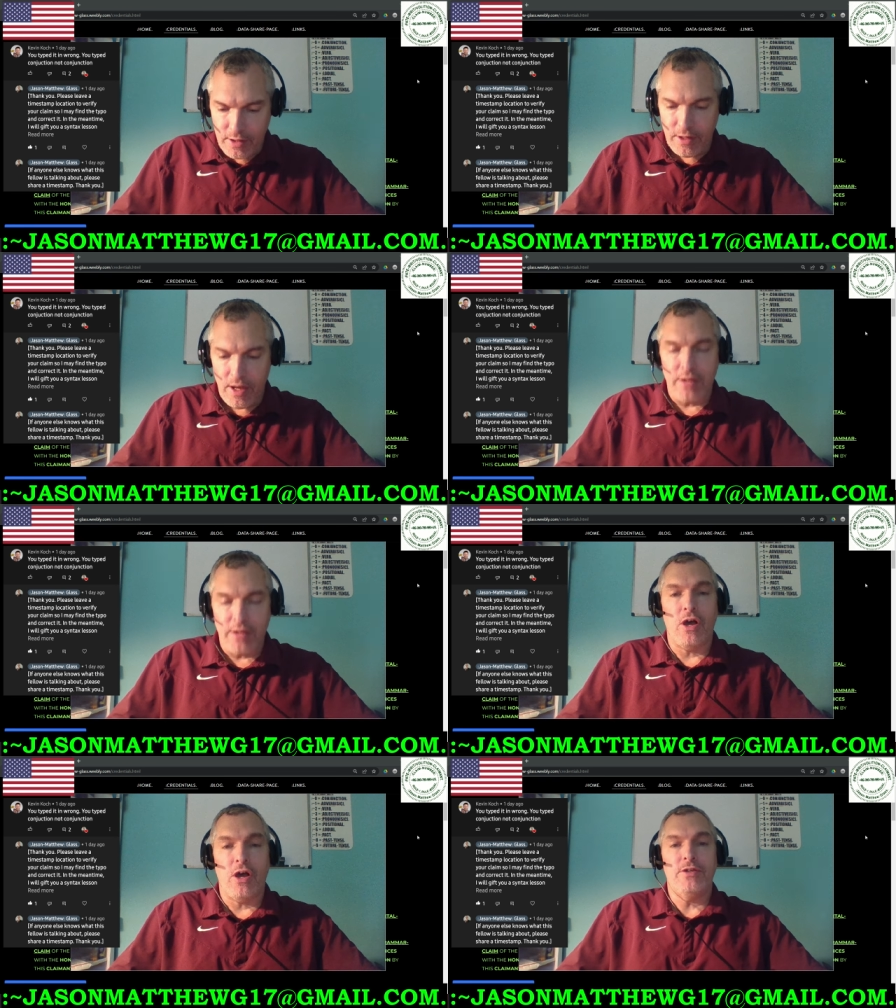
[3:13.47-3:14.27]
not
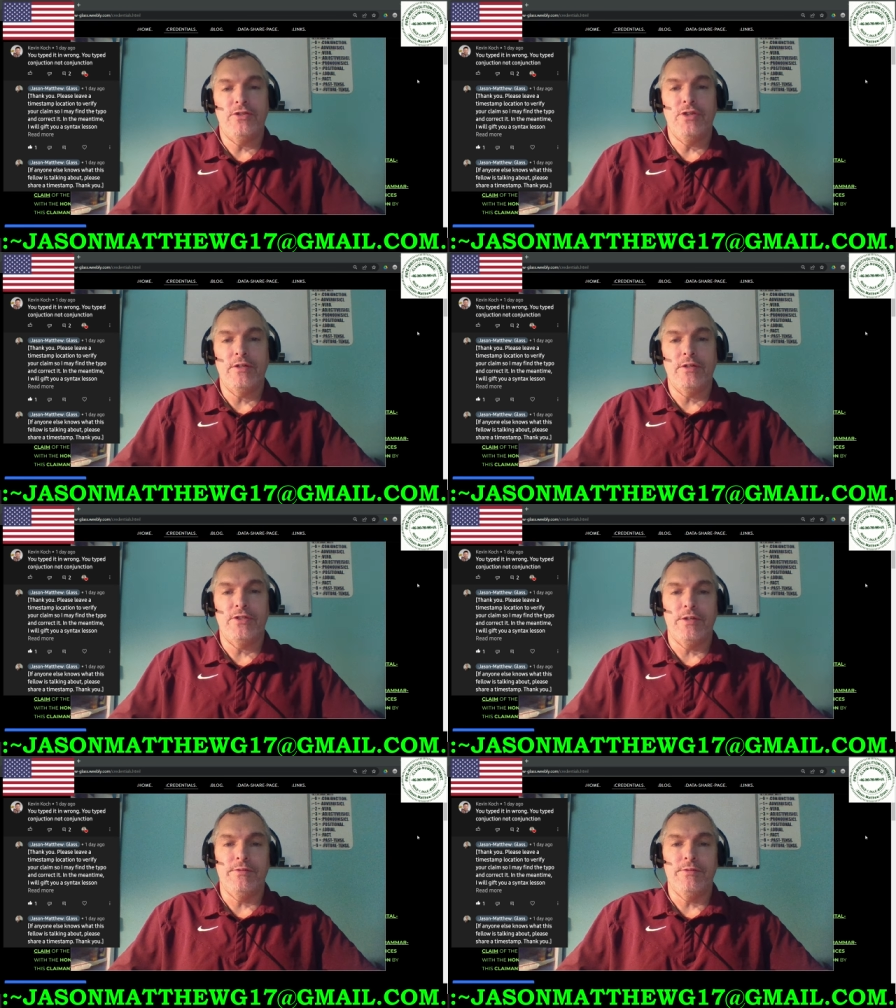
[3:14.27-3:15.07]
conjunction."